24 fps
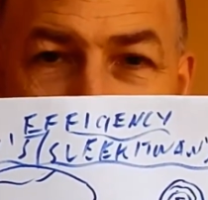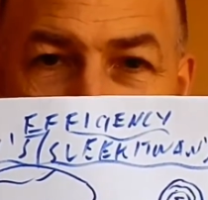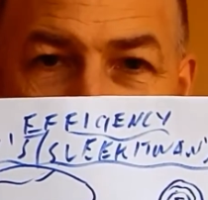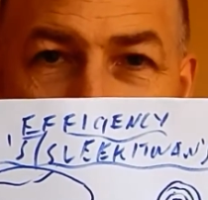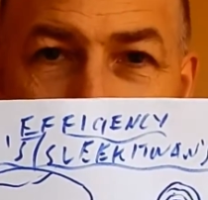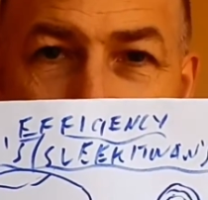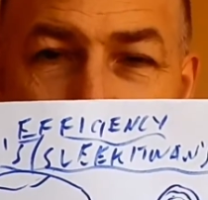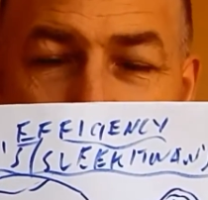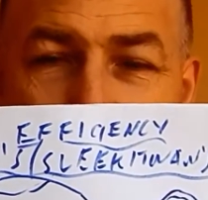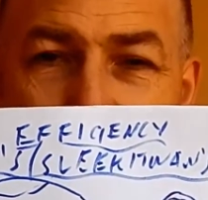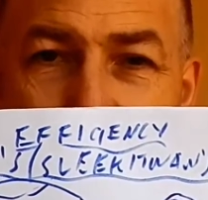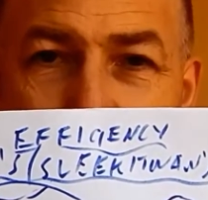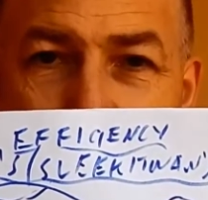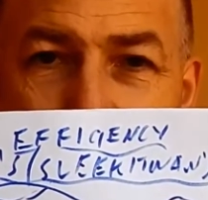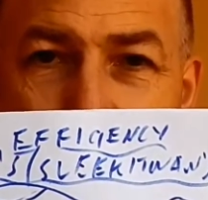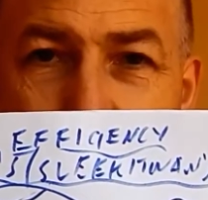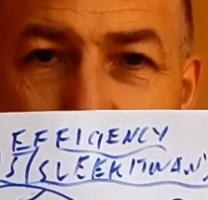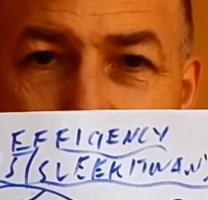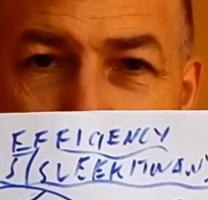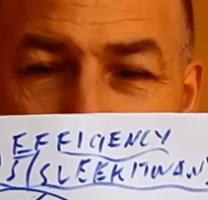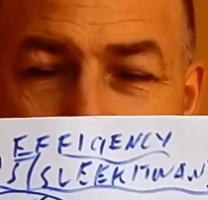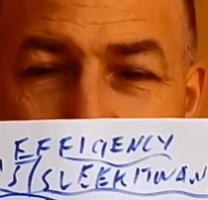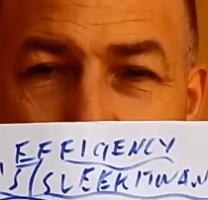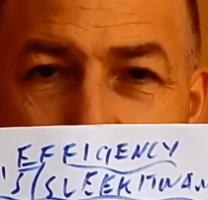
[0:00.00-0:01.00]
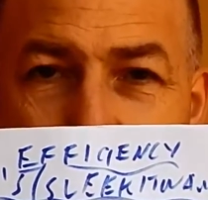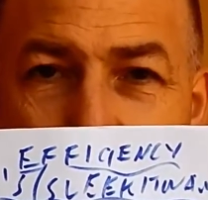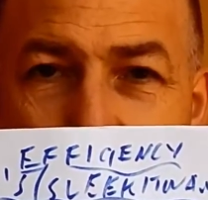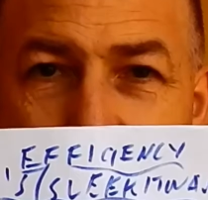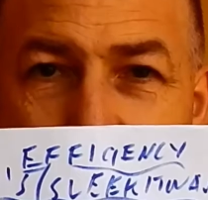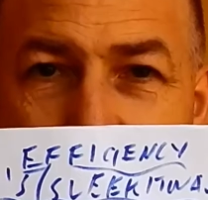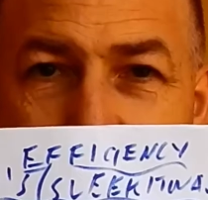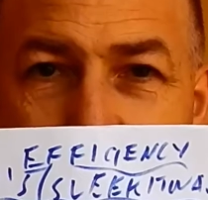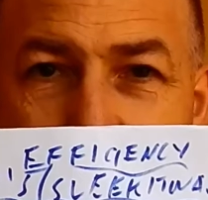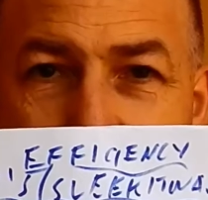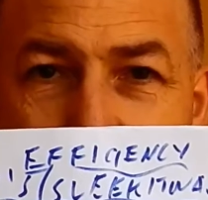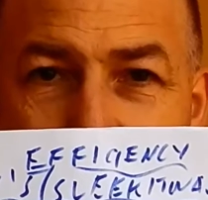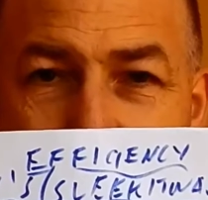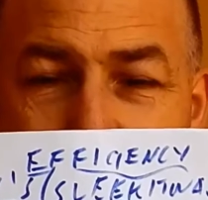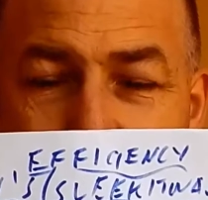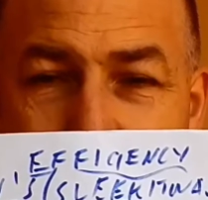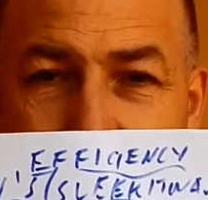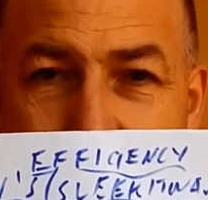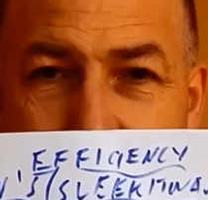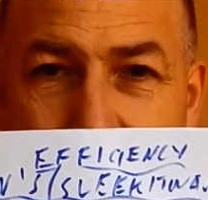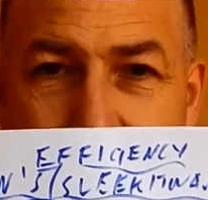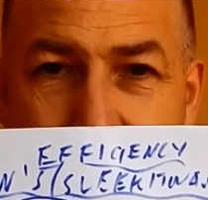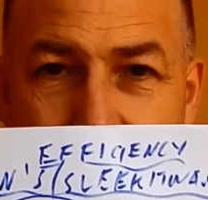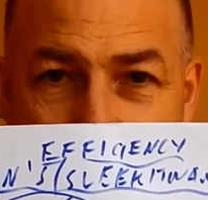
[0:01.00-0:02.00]
money to make one,
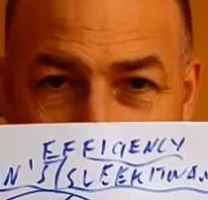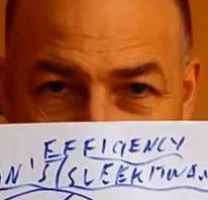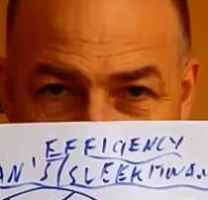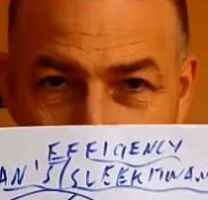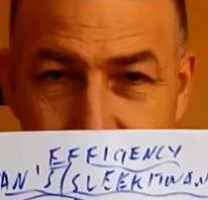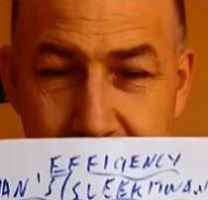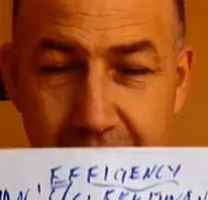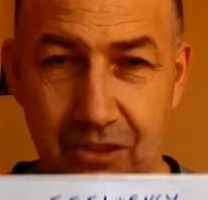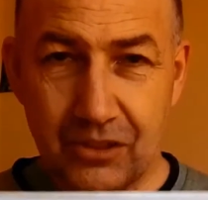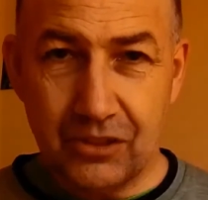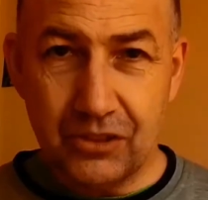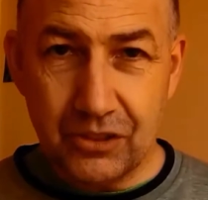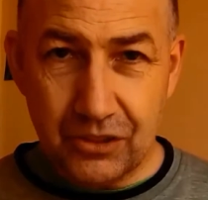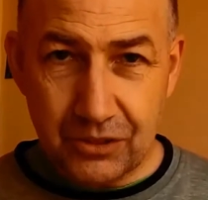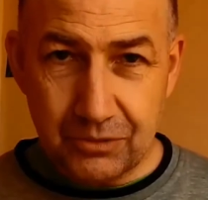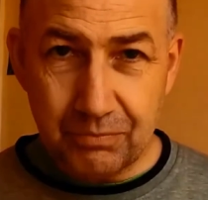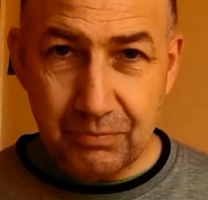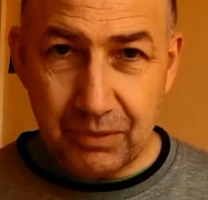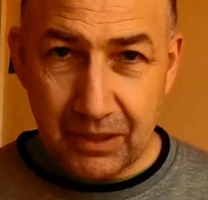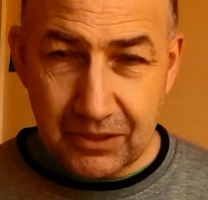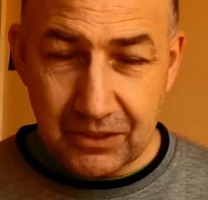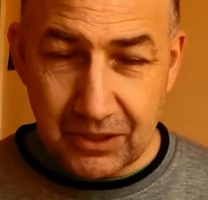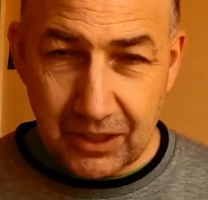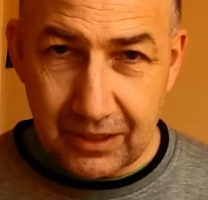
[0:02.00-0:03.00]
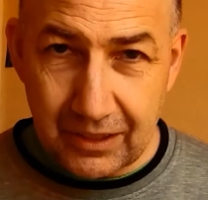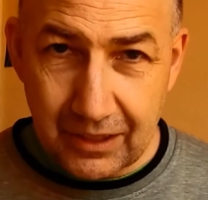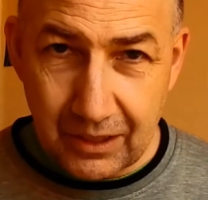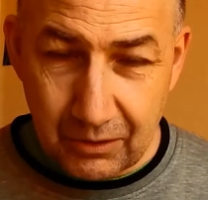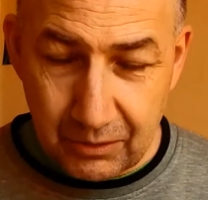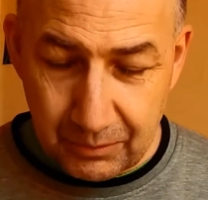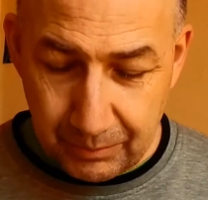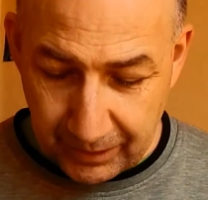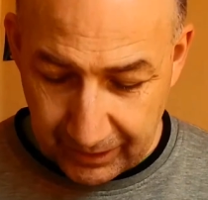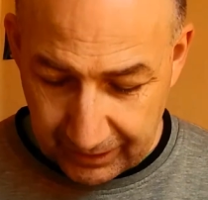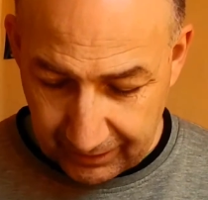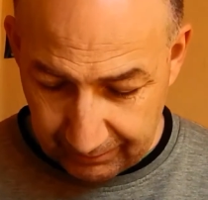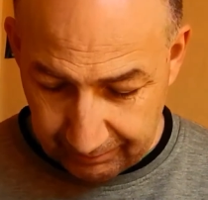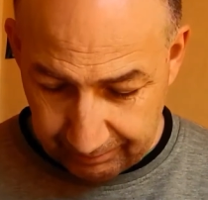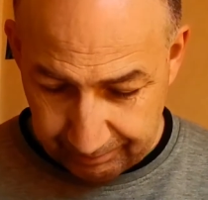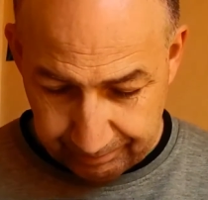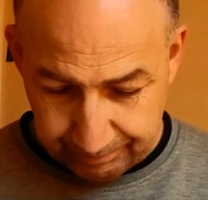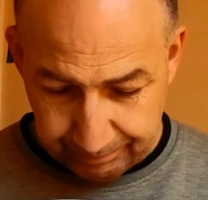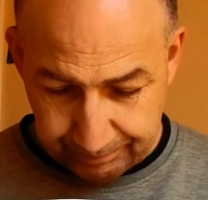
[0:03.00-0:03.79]
this is exactly how I would make it.